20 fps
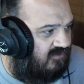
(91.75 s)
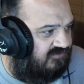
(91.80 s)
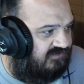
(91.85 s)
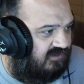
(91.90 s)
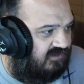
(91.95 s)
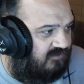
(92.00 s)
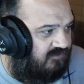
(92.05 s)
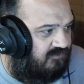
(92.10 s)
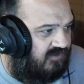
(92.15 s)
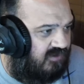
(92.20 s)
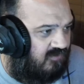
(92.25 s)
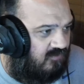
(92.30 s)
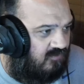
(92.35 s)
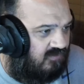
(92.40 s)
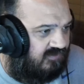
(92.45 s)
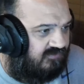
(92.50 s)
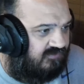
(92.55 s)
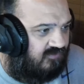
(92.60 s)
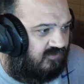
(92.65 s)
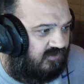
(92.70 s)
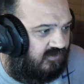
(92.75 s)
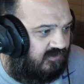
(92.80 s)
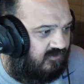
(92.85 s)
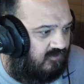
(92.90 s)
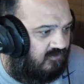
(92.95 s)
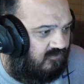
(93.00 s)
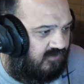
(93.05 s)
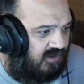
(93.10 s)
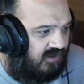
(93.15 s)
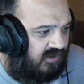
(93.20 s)
She got a big old guitar here.
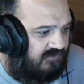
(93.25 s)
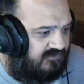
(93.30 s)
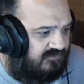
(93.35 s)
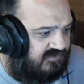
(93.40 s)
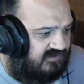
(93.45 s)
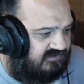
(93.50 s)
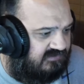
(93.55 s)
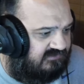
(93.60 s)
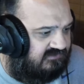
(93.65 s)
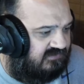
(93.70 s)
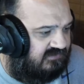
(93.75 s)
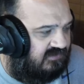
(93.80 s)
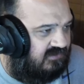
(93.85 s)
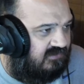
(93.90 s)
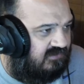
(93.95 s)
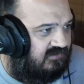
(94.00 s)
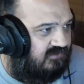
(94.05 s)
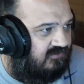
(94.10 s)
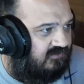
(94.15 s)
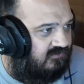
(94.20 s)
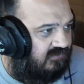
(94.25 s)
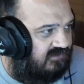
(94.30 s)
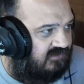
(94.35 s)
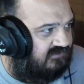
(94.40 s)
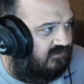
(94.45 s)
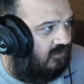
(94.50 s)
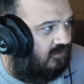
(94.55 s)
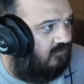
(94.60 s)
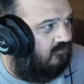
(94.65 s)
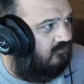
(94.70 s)
Okay, miss. Let's
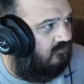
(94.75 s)
go.